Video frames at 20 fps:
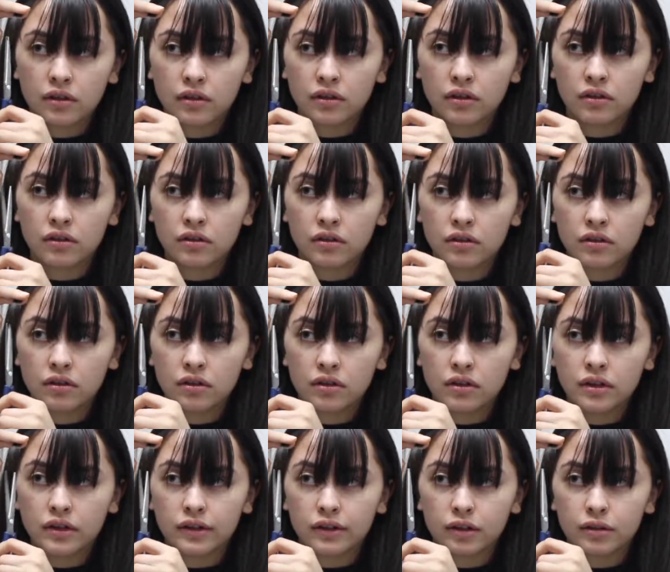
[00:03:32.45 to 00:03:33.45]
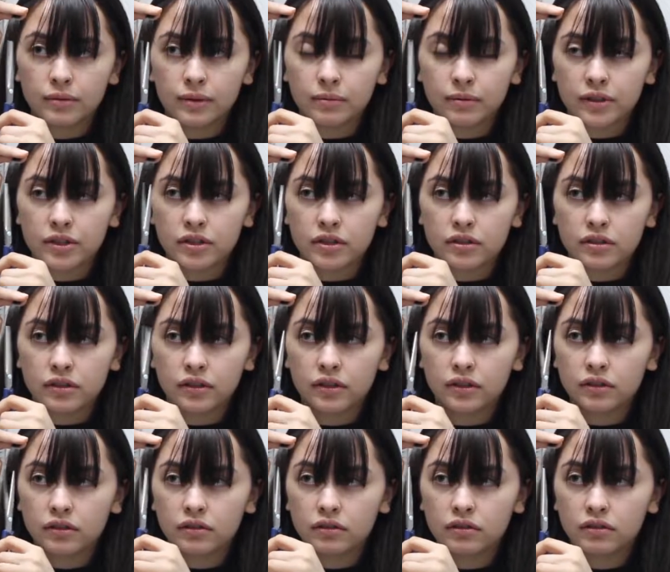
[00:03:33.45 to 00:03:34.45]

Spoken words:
And it'll be much easier.